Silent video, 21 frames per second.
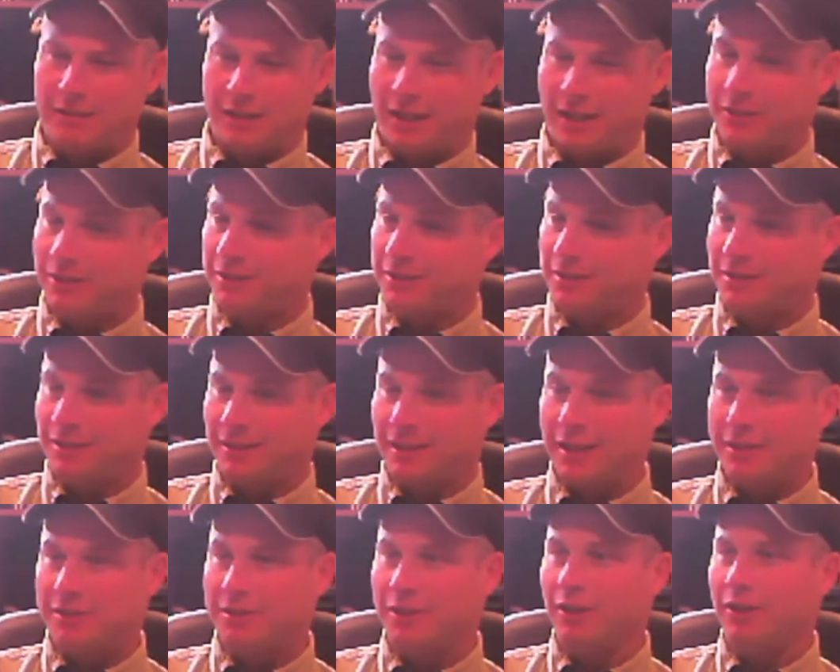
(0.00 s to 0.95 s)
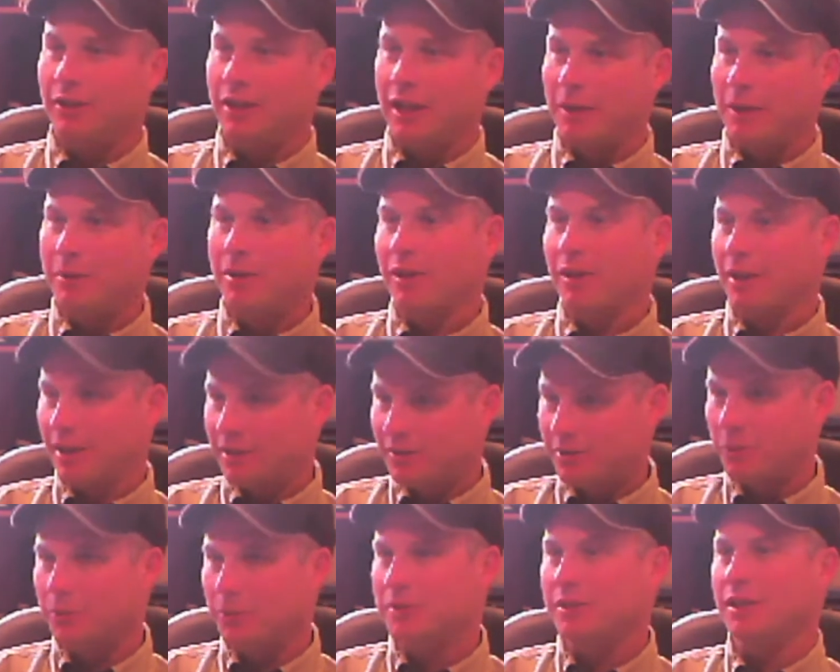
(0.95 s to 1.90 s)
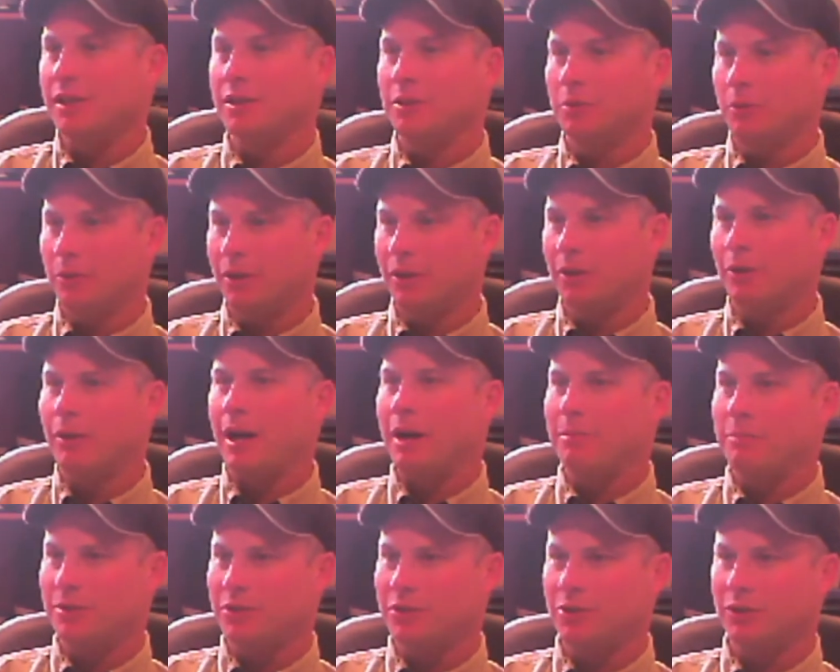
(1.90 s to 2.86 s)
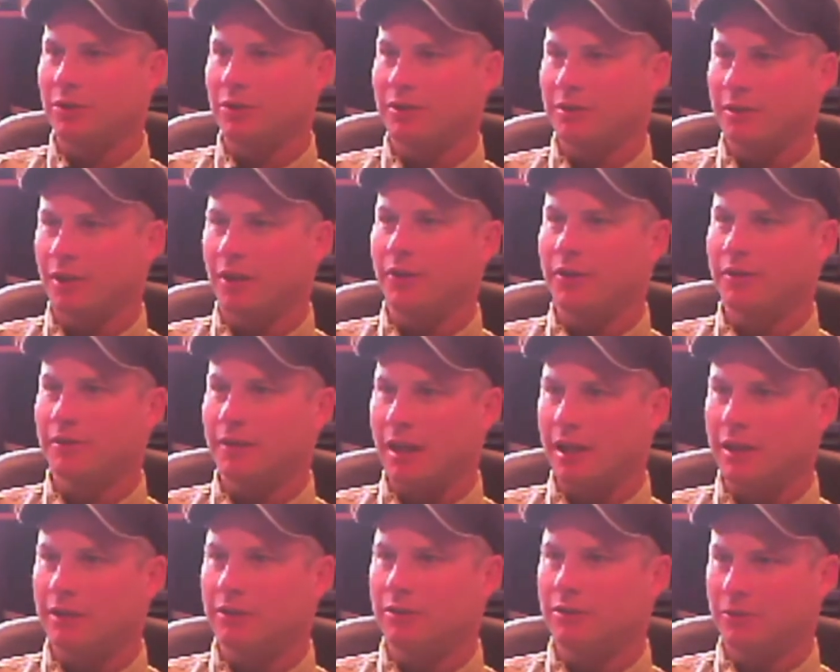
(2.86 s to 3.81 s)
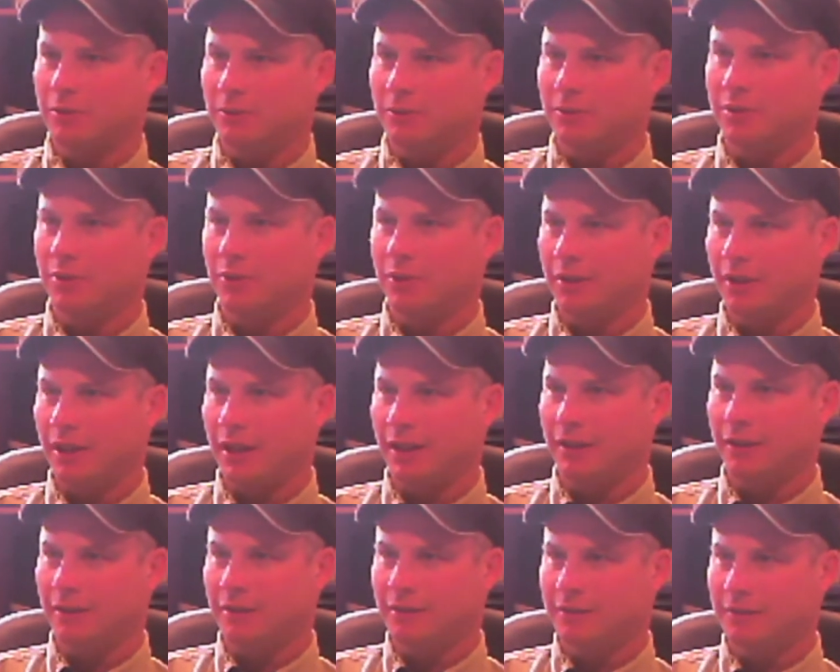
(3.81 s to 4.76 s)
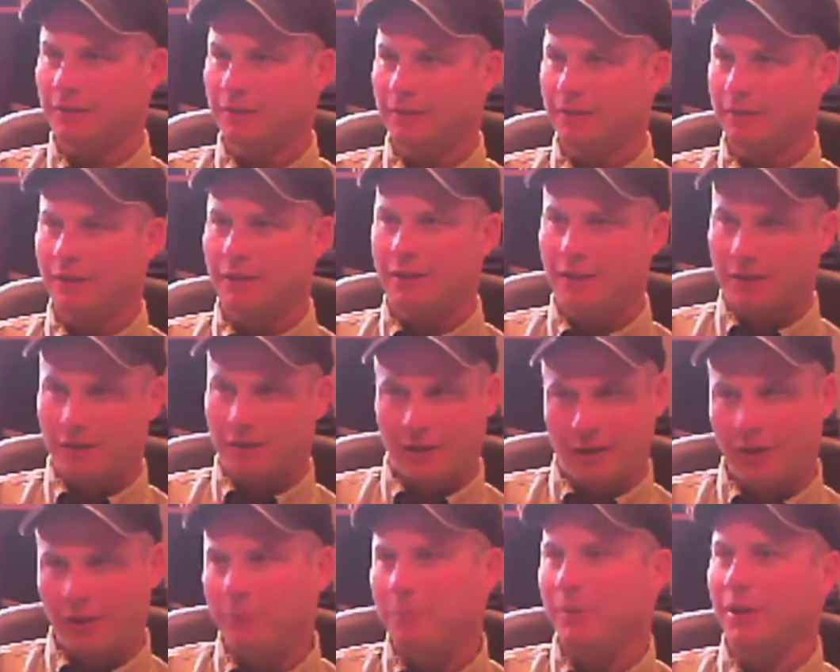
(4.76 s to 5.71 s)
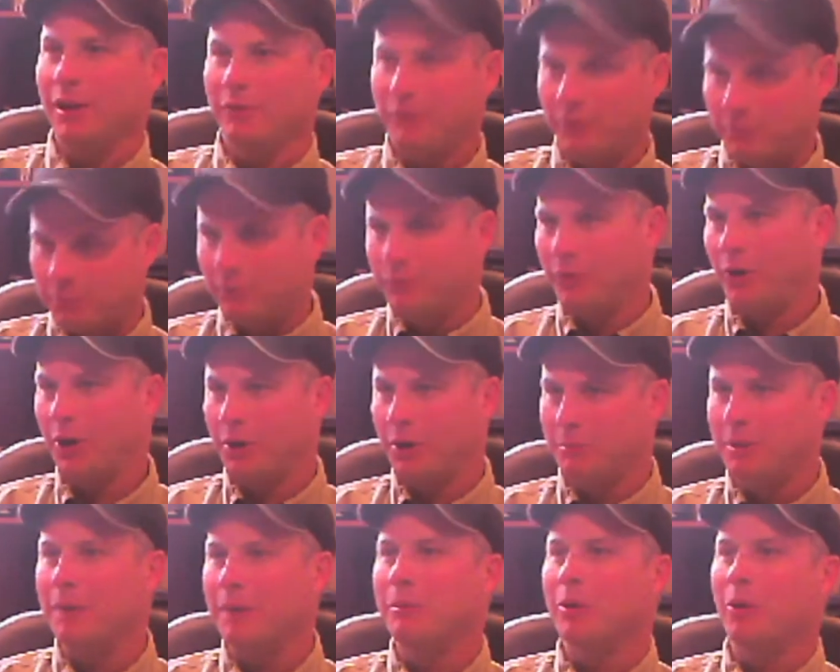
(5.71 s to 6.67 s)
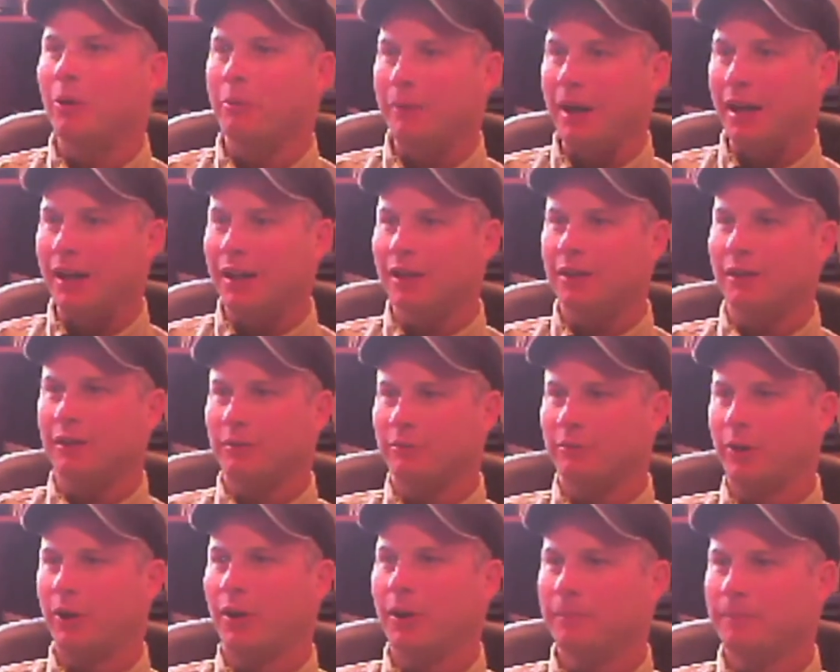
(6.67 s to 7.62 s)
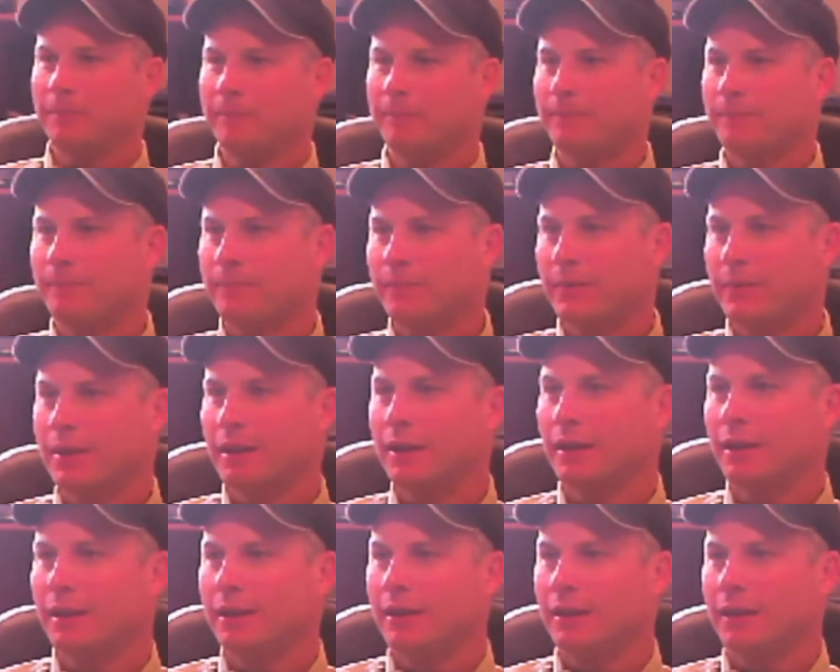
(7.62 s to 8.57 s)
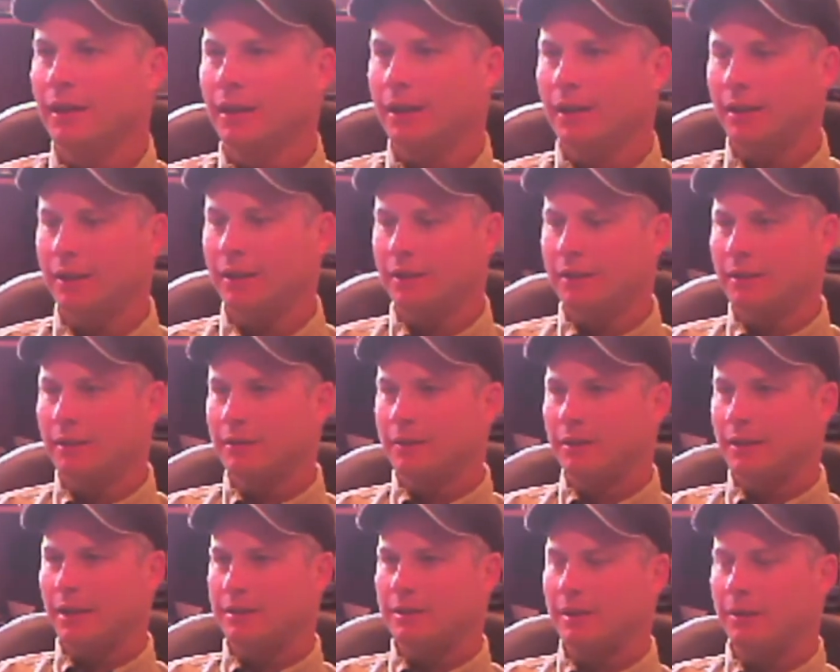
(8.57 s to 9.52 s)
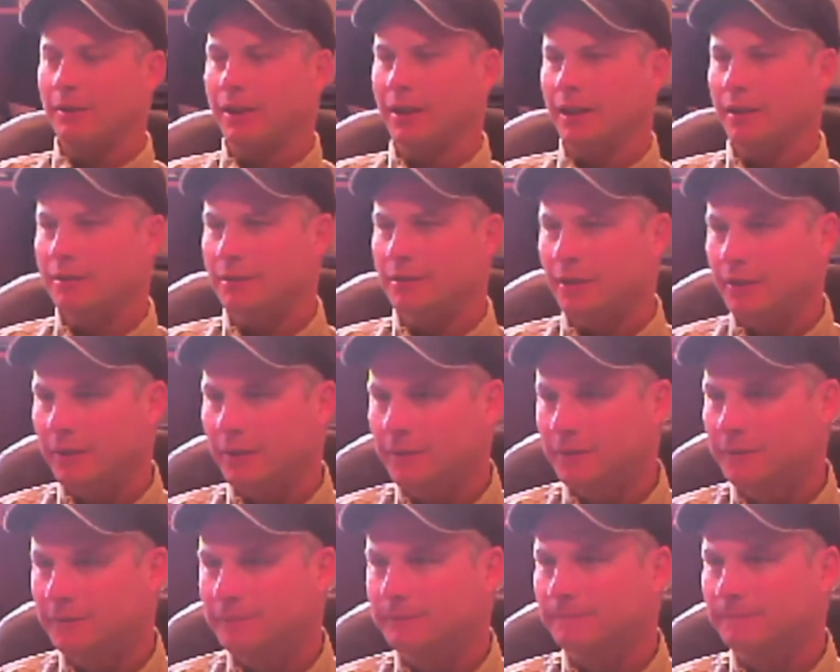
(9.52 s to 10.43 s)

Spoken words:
I just got started that way. Then I sold seed corn and crop insurance on the side too, so that I could, all the money from the farm kept going back into the farm. And that's how I got started.